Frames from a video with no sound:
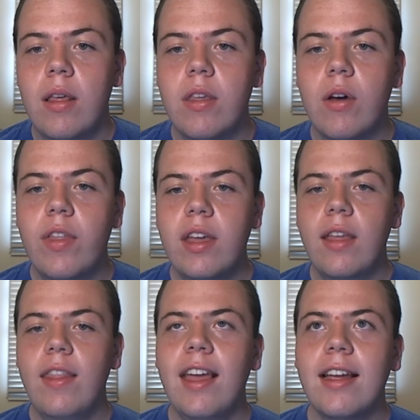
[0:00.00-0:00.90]
So
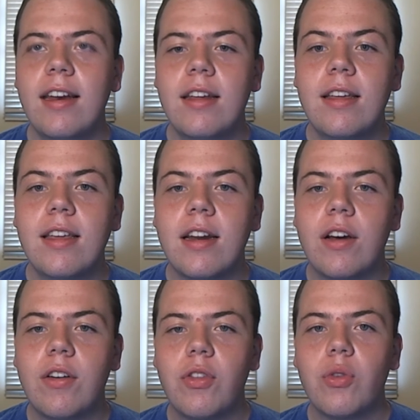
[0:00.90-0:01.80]
that kind of, you
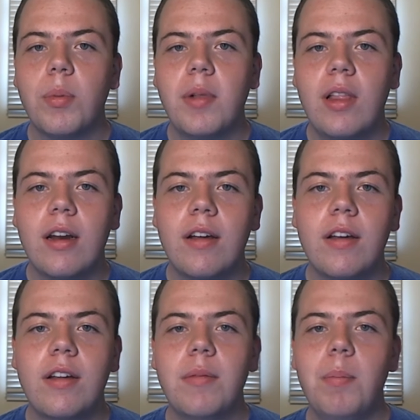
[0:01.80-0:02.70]
know, threw up a lot
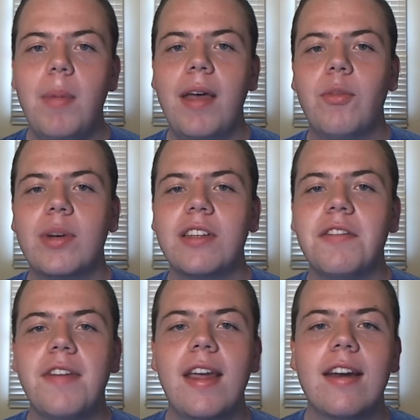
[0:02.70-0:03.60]
of mess, especially in
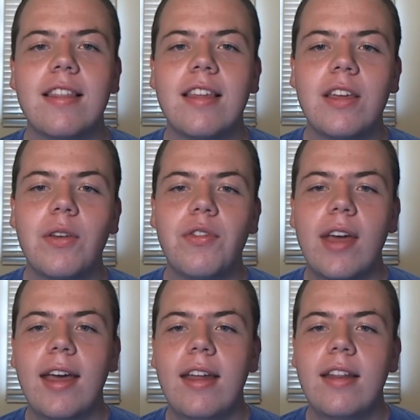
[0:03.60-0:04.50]
fantasy. If you
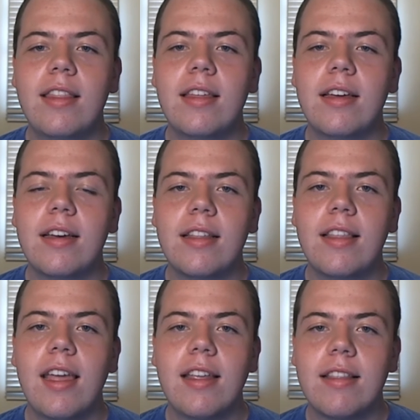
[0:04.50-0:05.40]
had the
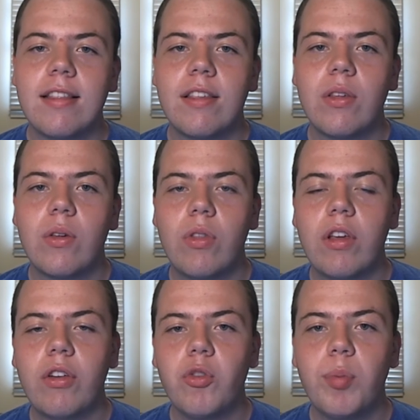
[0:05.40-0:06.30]
Titans,
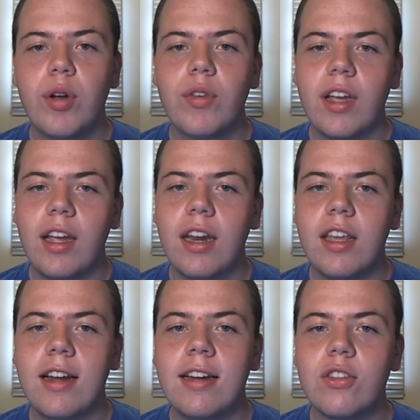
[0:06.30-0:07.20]
Steelers players, I kind of,
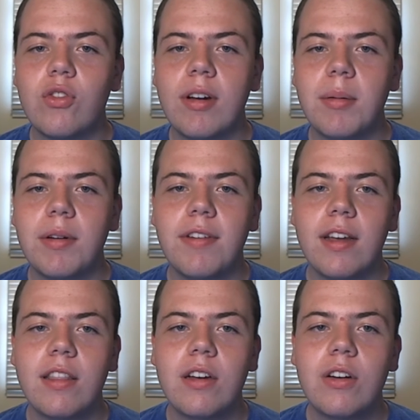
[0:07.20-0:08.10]
you know, had to scramble to
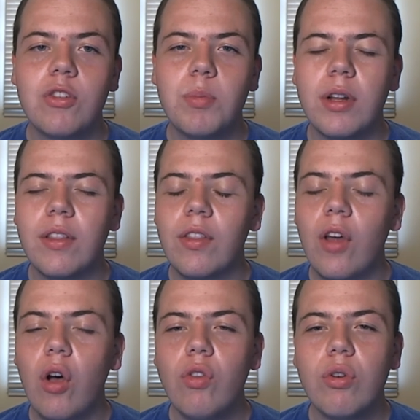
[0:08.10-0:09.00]
find those. But it,
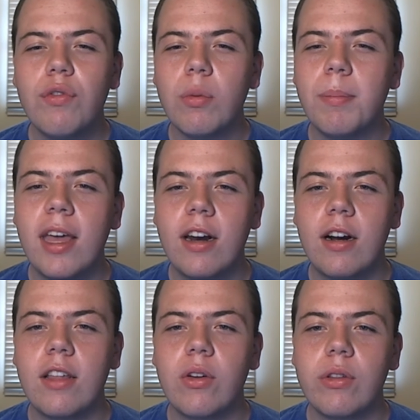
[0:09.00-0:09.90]
also, if you were betting
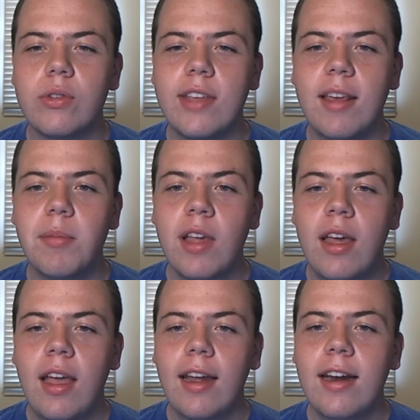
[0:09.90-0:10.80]
on either of those games,
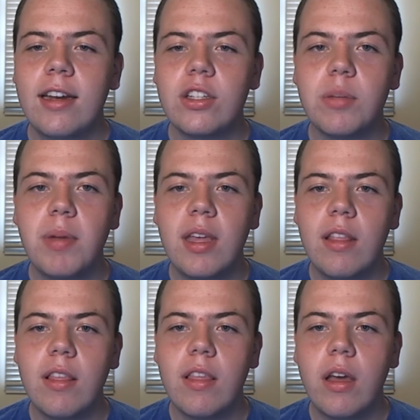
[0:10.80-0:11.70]
kind of just
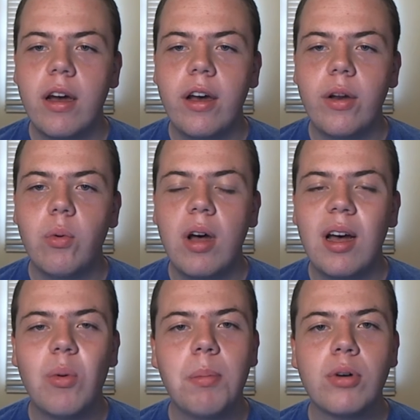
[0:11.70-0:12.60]
depends on
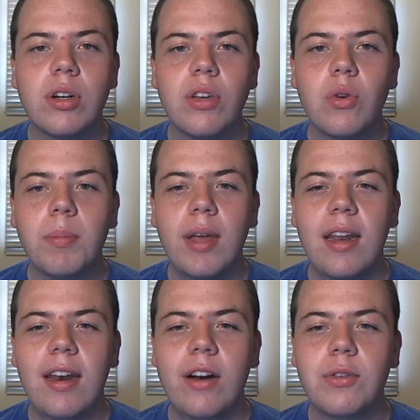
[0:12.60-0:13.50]
what book you were
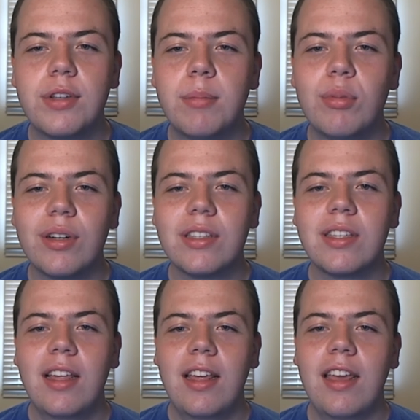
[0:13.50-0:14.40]
betting. I know some
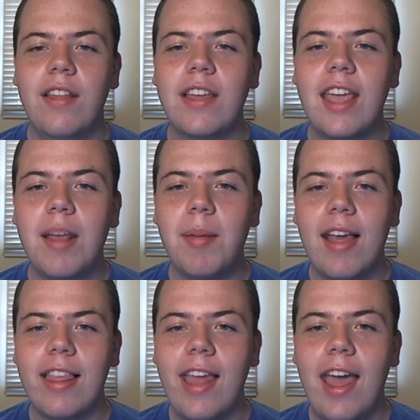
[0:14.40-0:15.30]
books, the game
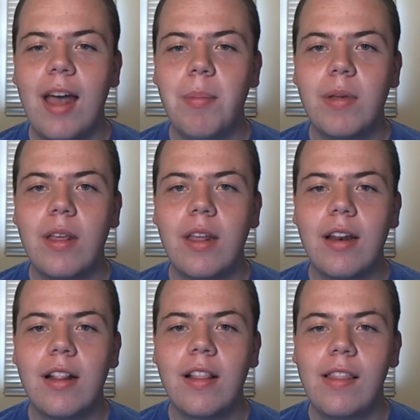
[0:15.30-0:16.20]
has to
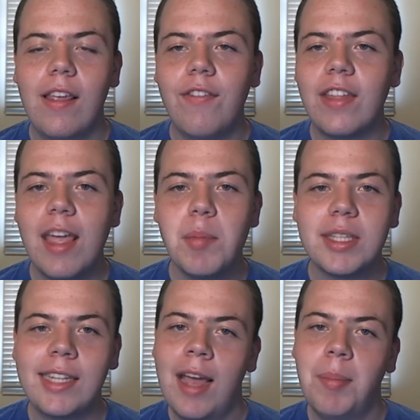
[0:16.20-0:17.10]
happen. If the game
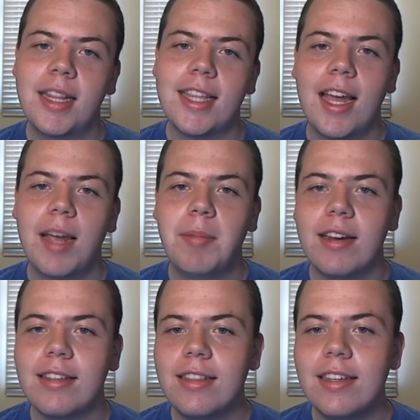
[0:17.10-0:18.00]
doesn't happen at the time that
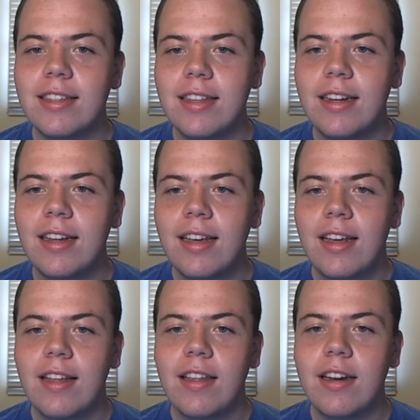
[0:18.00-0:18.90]
it's listed,
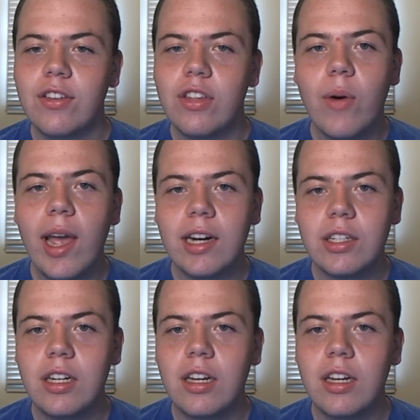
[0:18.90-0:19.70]
then it's no action.